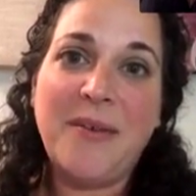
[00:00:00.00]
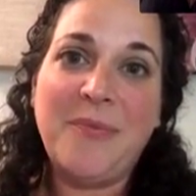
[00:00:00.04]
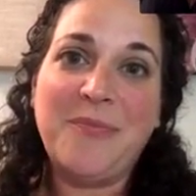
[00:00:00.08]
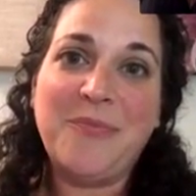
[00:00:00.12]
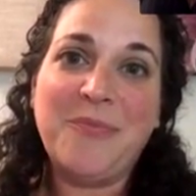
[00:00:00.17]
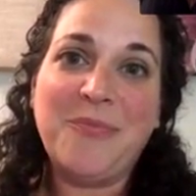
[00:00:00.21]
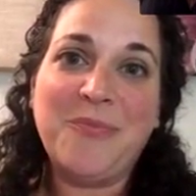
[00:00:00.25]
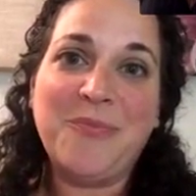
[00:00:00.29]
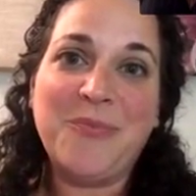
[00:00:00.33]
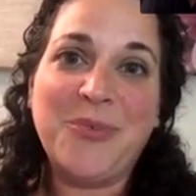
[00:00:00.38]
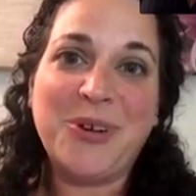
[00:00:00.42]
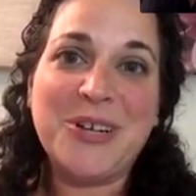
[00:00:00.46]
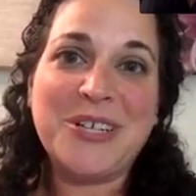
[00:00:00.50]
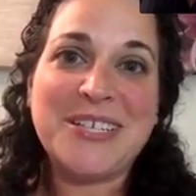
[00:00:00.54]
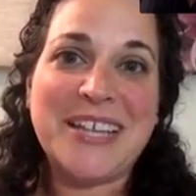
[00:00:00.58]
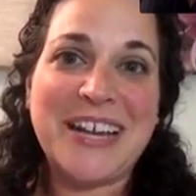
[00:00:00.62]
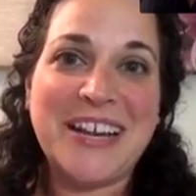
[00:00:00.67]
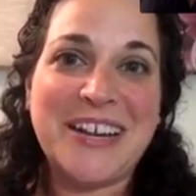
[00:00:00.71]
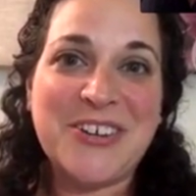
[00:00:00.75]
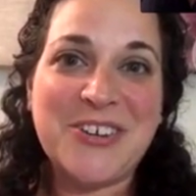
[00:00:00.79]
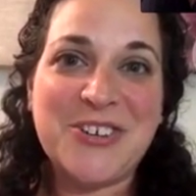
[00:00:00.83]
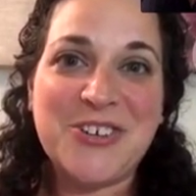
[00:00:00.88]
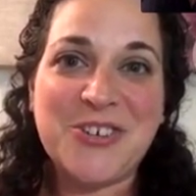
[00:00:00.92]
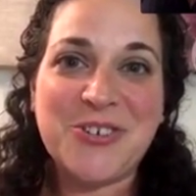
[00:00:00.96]
we're
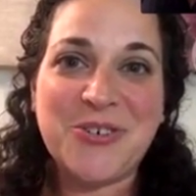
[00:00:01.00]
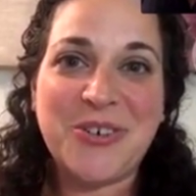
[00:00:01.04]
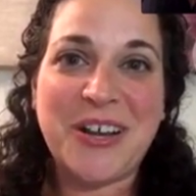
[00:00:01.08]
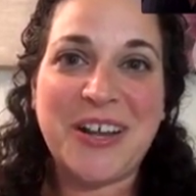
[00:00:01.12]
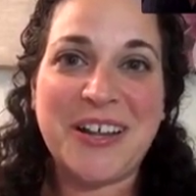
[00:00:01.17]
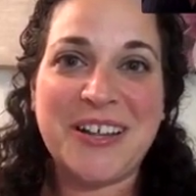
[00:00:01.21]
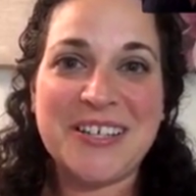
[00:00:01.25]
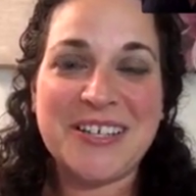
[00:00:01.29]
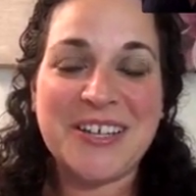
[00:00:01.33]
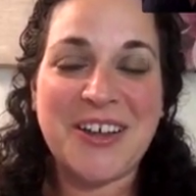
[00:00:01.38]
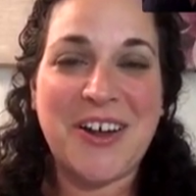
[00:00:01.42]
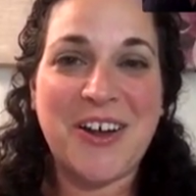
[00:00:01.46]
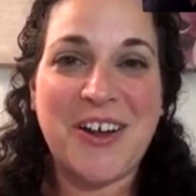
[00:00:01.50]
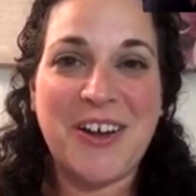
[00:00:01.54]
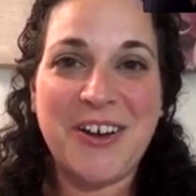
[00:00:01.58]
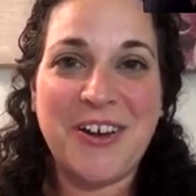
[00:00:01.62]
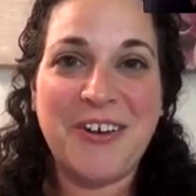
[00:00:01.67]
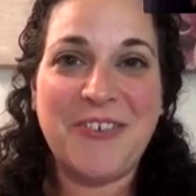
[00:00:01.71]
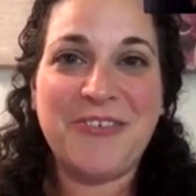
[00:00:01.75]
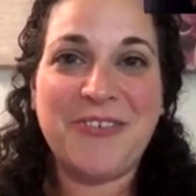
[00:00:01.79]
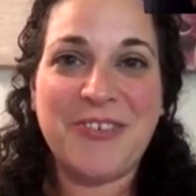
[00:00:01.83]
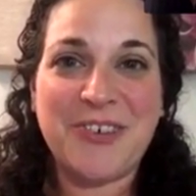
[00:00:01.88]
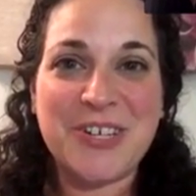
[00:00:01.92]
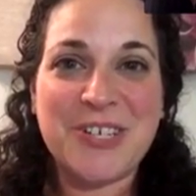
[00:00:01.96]
excited you're joining us on
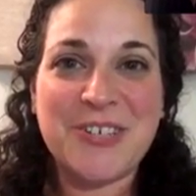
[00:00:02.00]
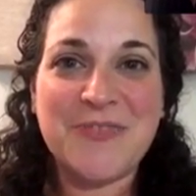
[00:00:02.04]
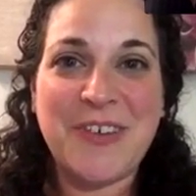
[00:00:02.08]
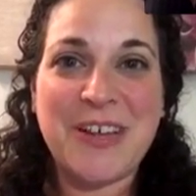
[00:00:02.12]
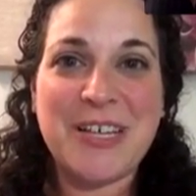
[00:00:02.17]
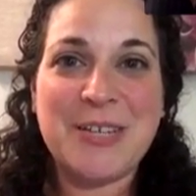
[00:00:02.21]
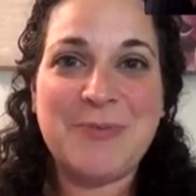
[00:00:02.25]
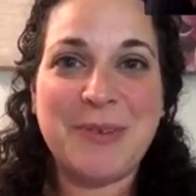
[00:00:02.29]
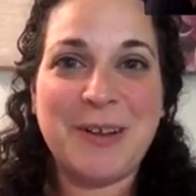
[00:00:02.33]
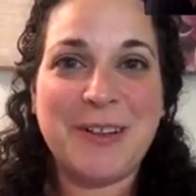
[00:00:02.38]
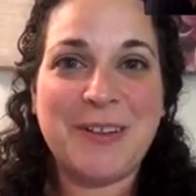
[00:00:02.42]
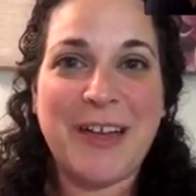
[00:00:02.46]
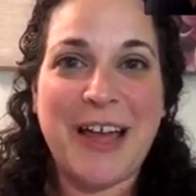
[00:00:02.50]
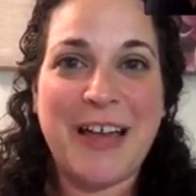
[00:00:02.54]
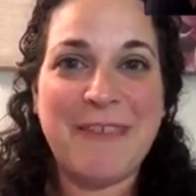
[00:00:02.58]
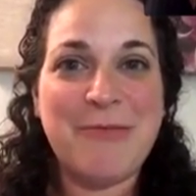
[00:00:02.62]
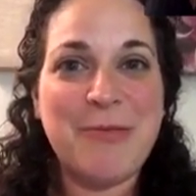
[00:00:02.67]
our first Facebook Live.